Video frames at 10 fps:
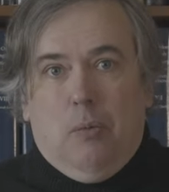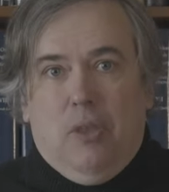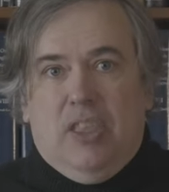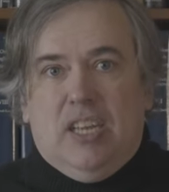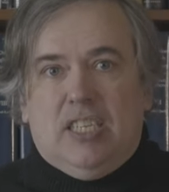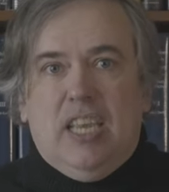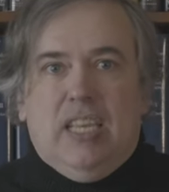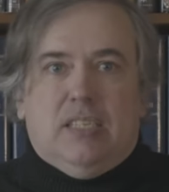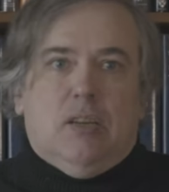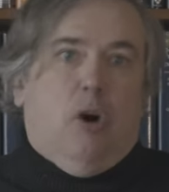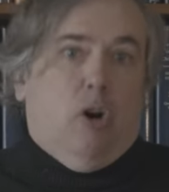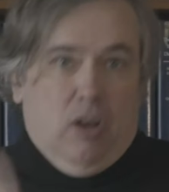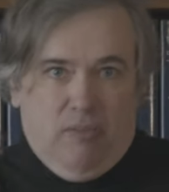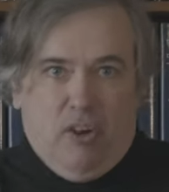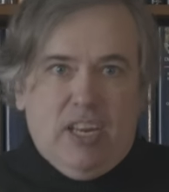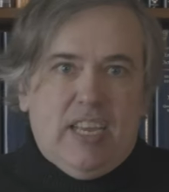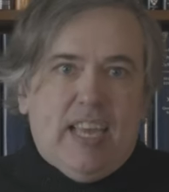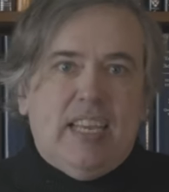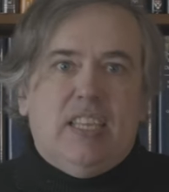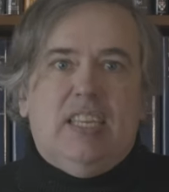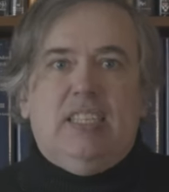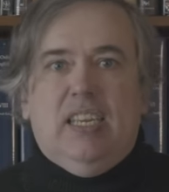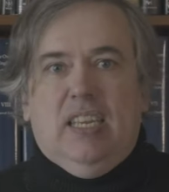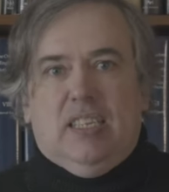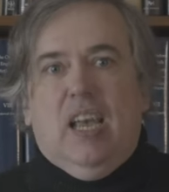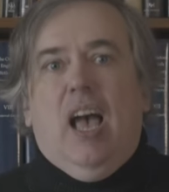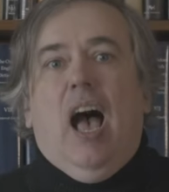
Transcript: with the disease, or avoiding getting the disease.